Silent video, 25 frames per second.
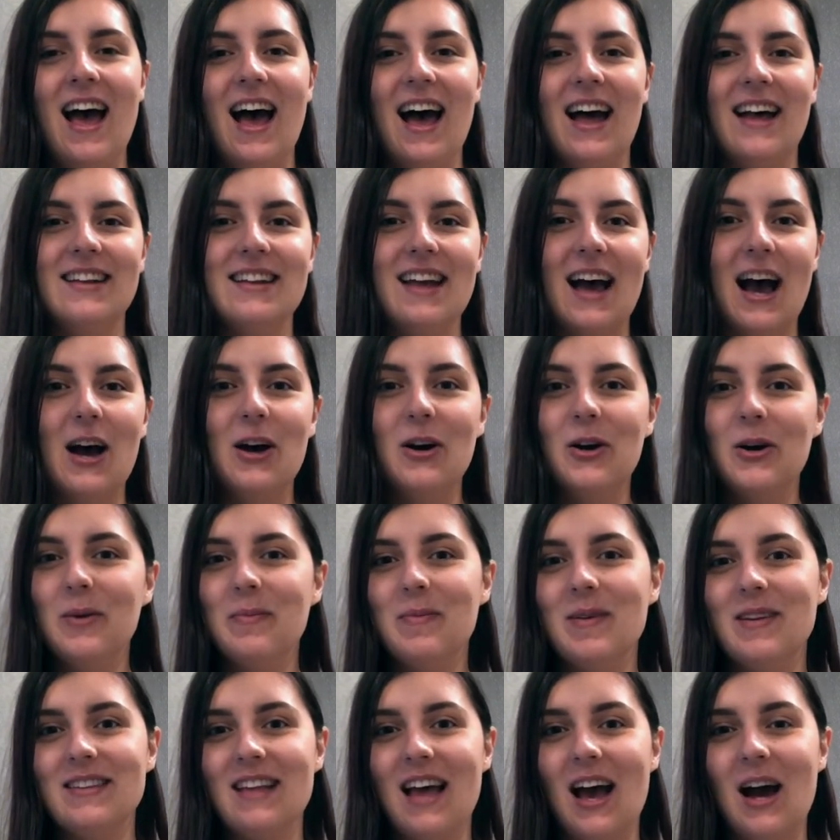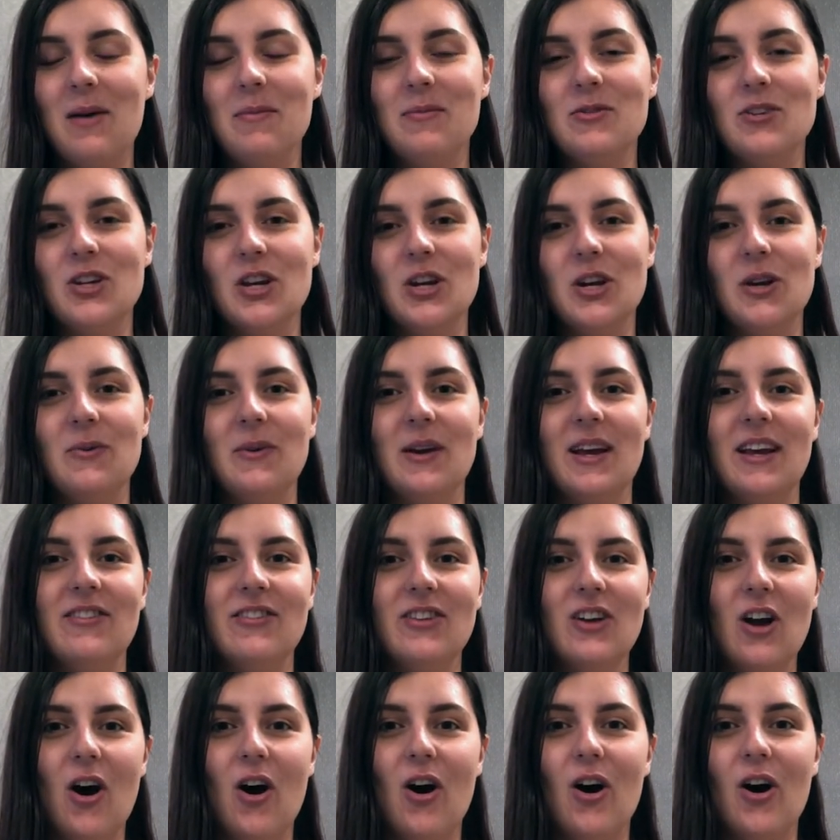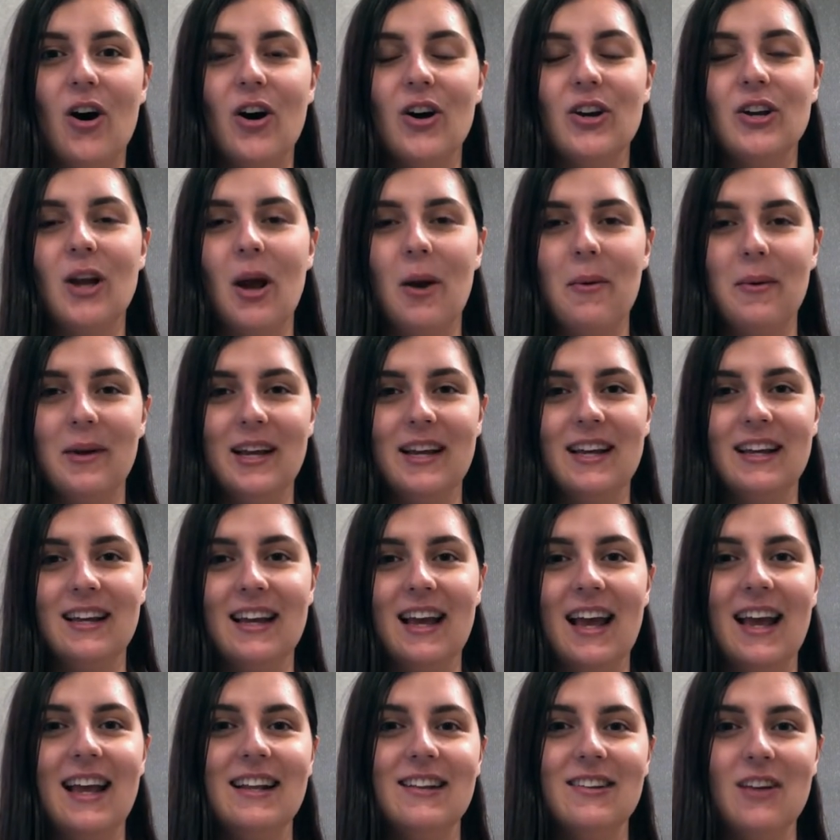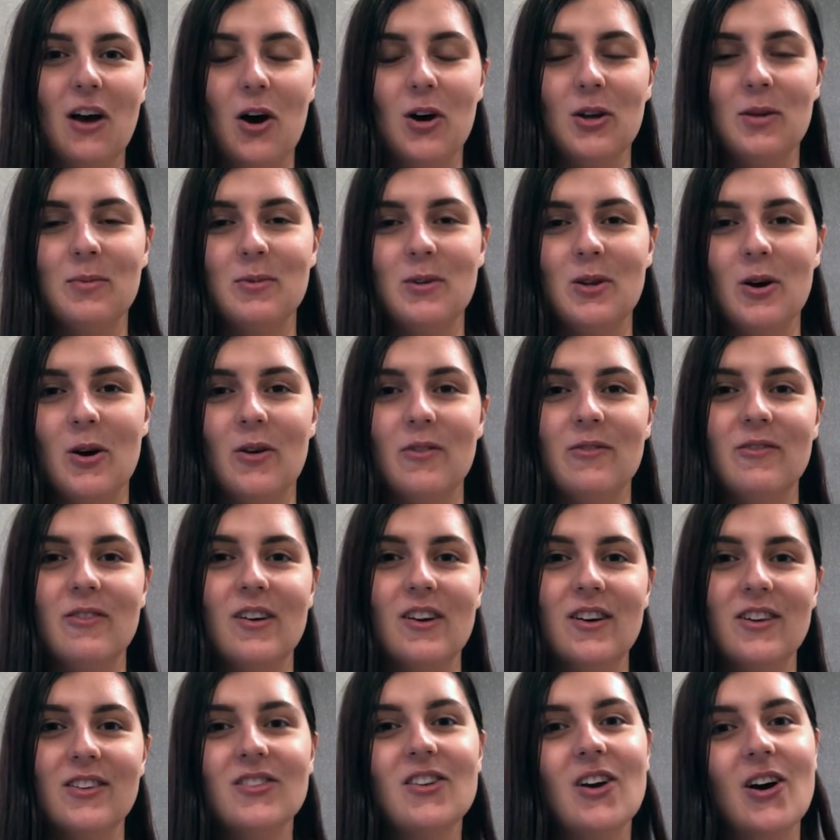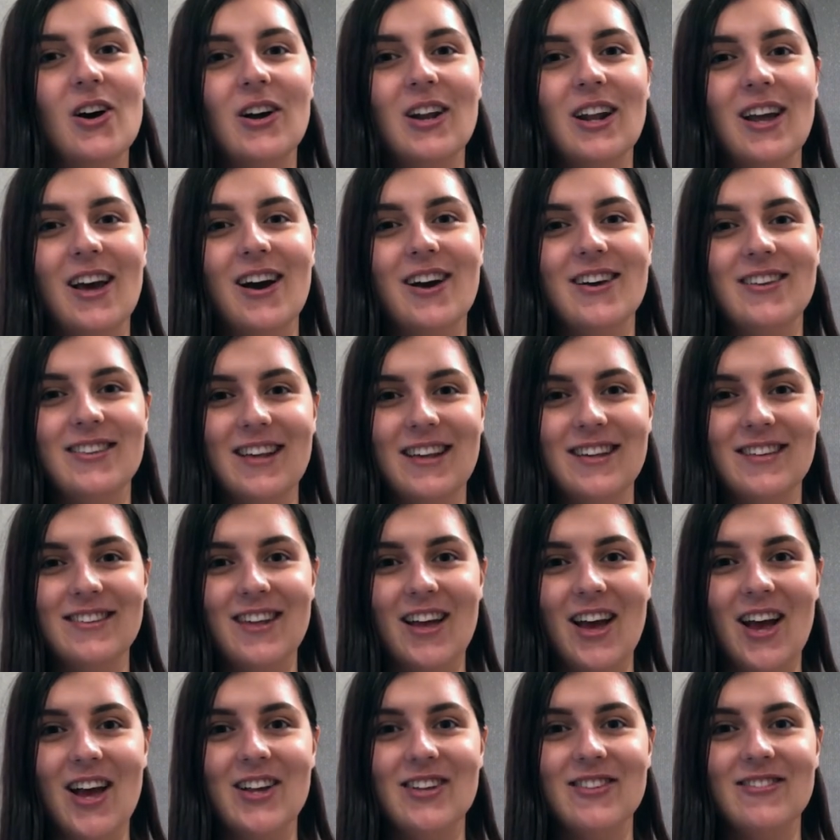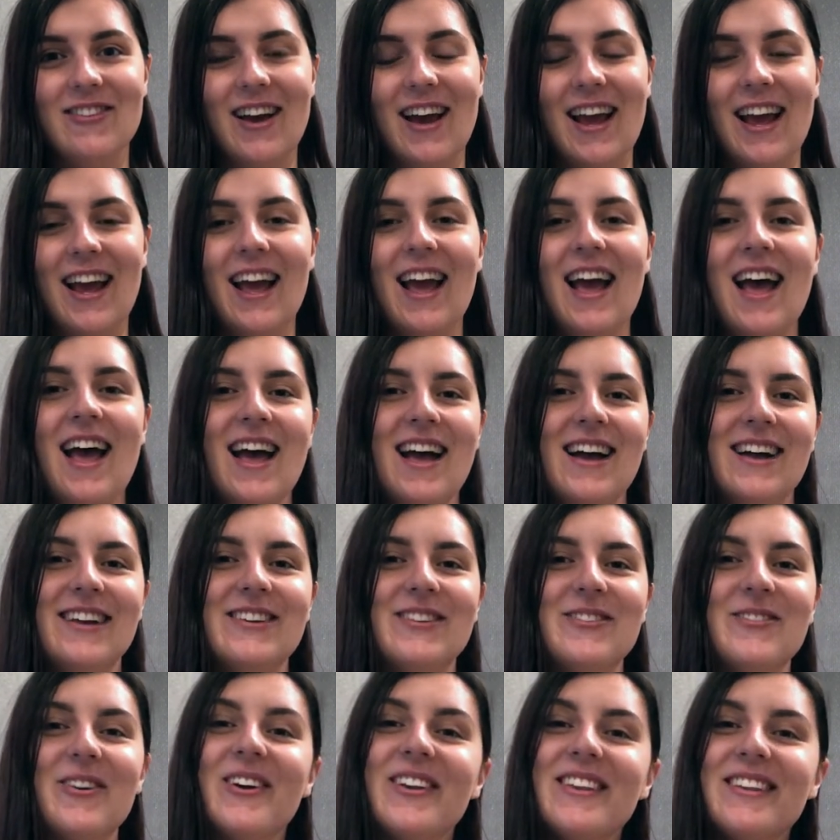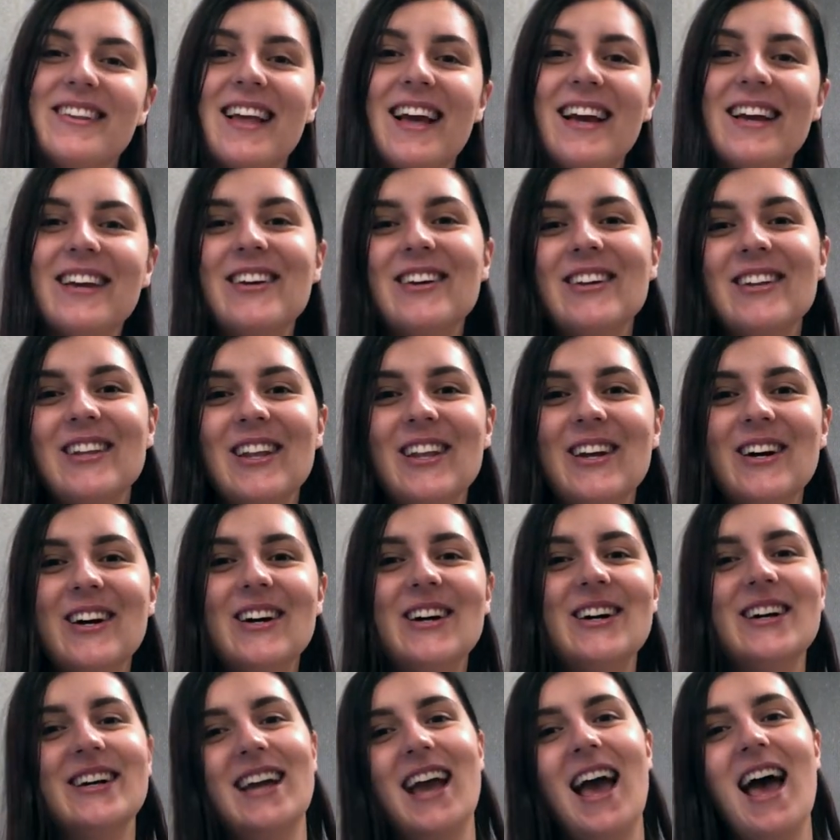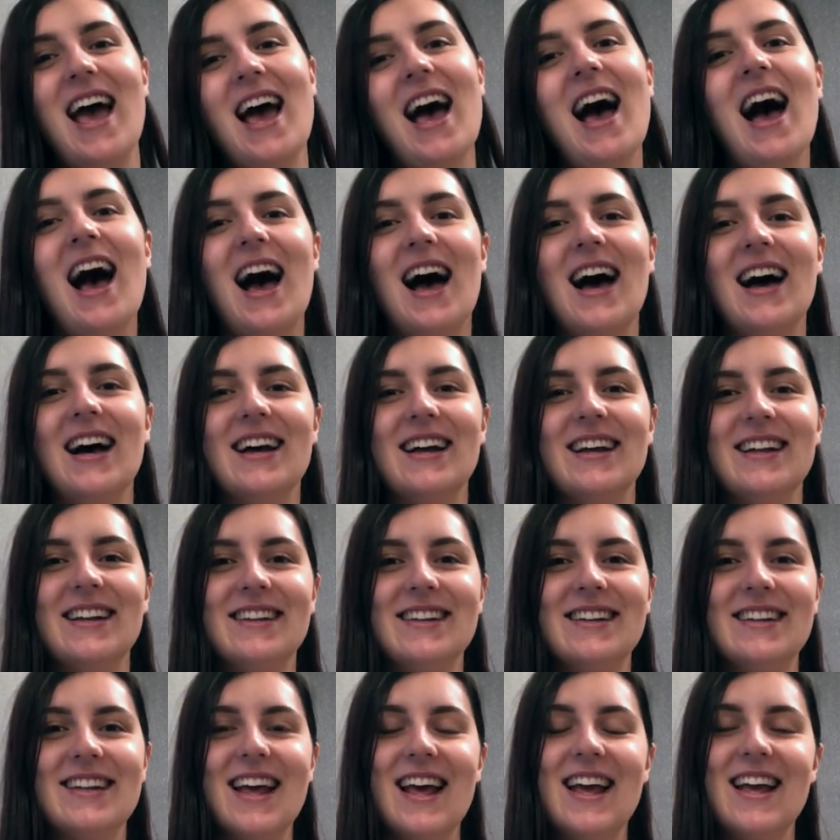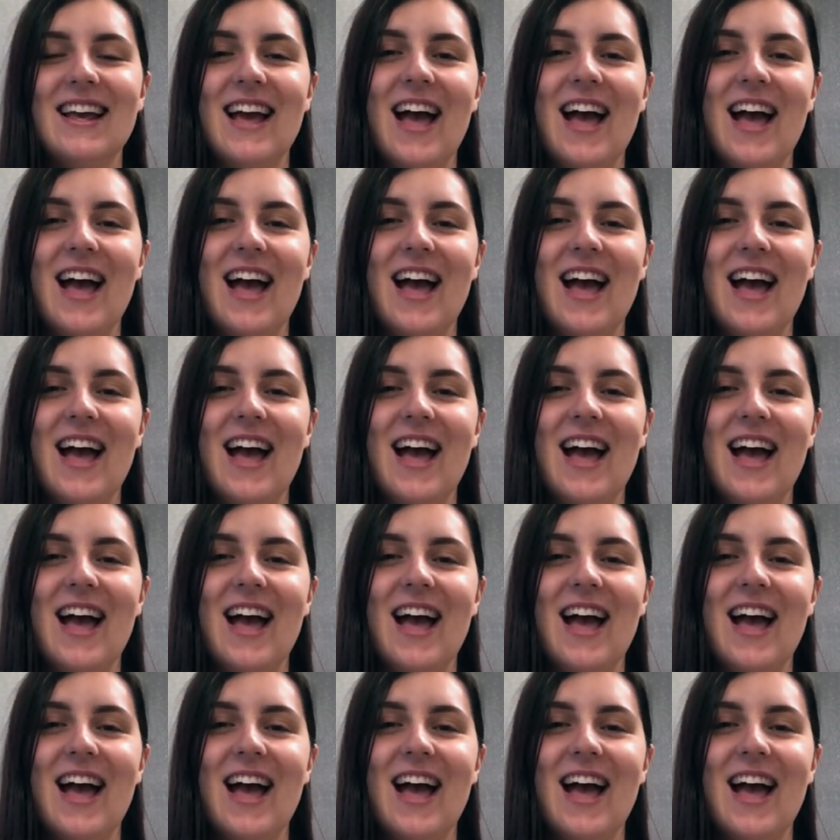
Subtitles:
And I hope it's helped you if you're going into hospital for scoliosis surgery. I just want to say good luck, and